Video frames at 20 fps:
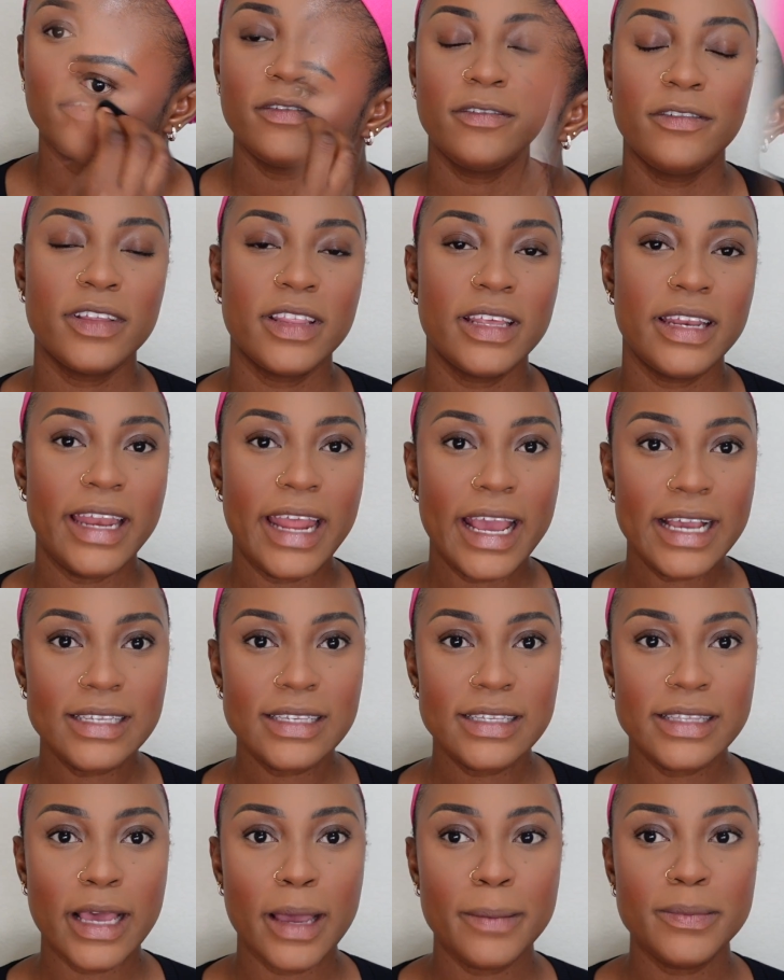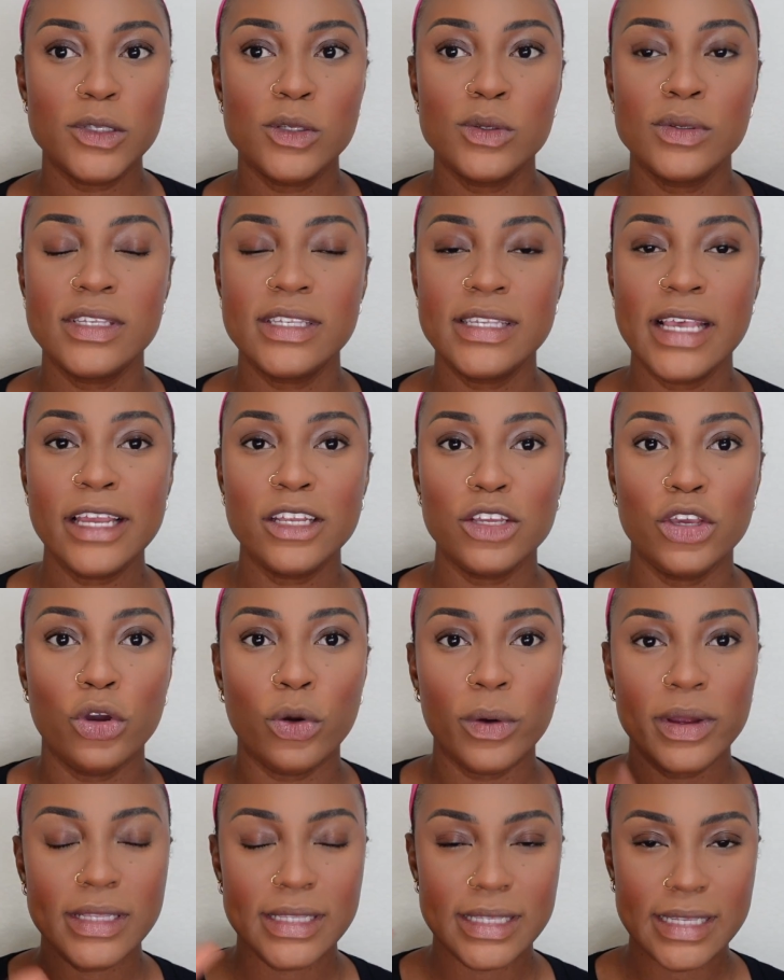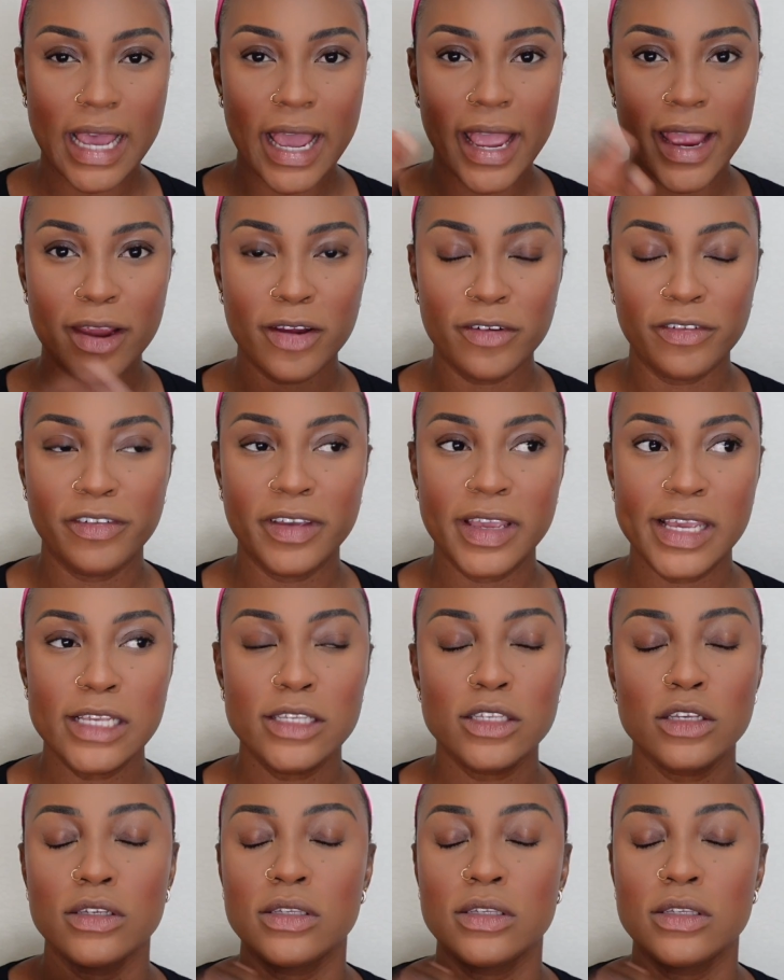for the next step, to set your entire face,